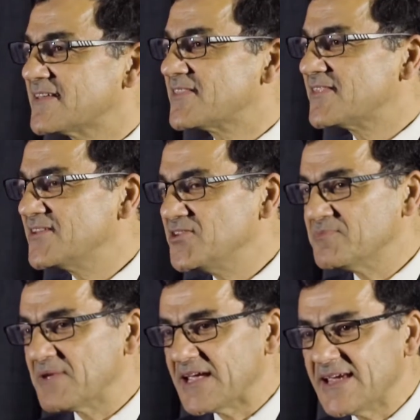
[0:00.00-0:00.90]
then you
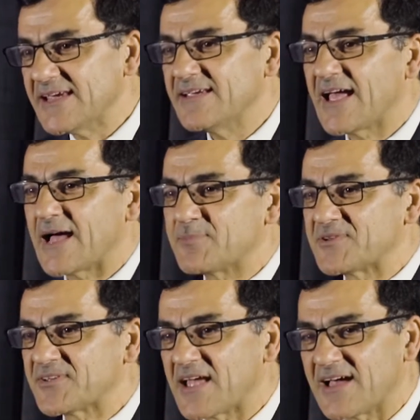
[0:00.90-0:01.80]
may happen
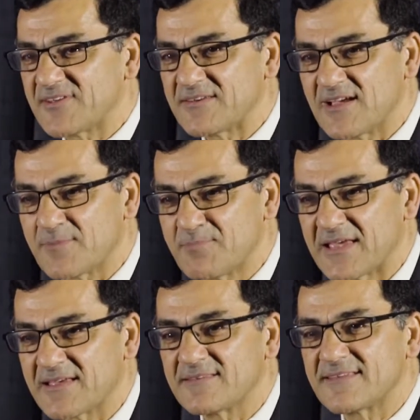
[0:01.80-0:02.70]
to have a
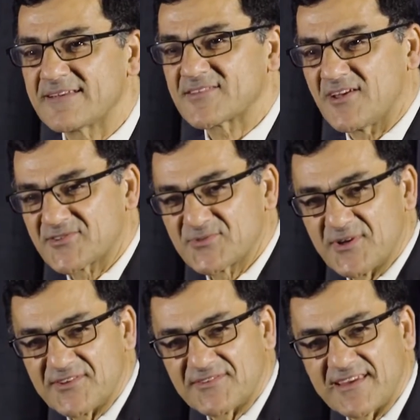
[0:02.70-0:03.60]
pen that is also
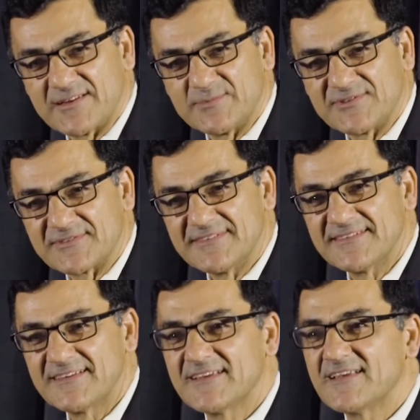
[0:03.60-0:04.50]
on the table,
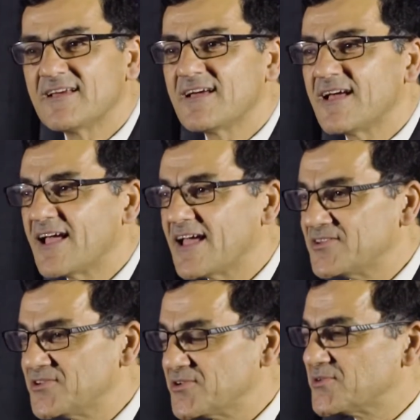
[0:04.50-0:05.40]

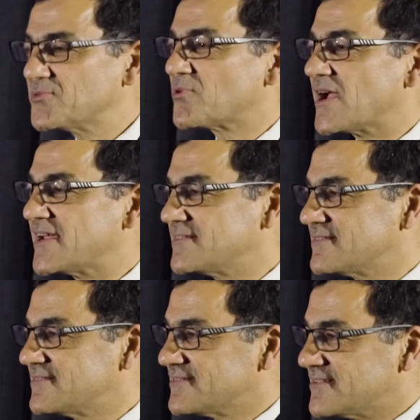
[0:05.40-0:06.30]
and you write
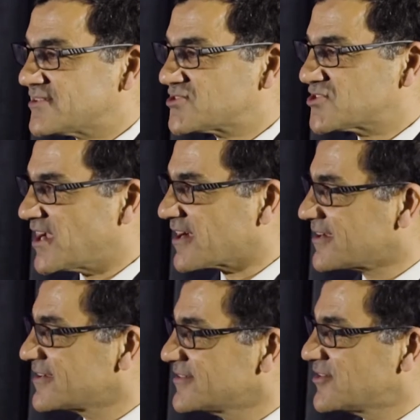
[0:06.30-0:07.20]
a check
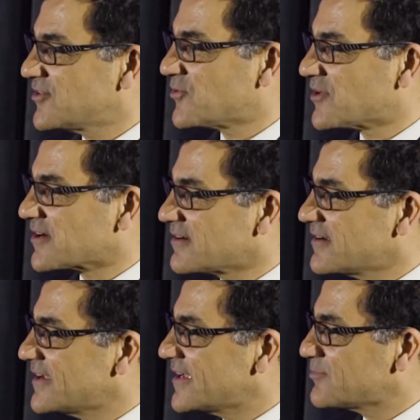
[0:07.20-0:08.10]
or
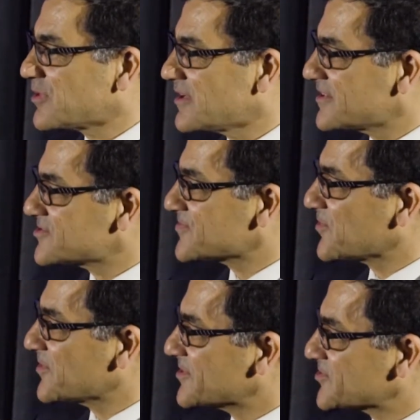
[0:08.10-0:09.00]
a pledge
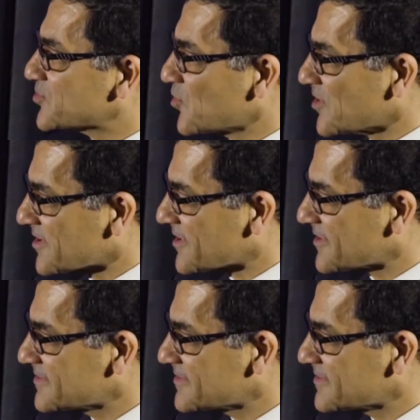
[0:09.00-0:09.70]
for this work.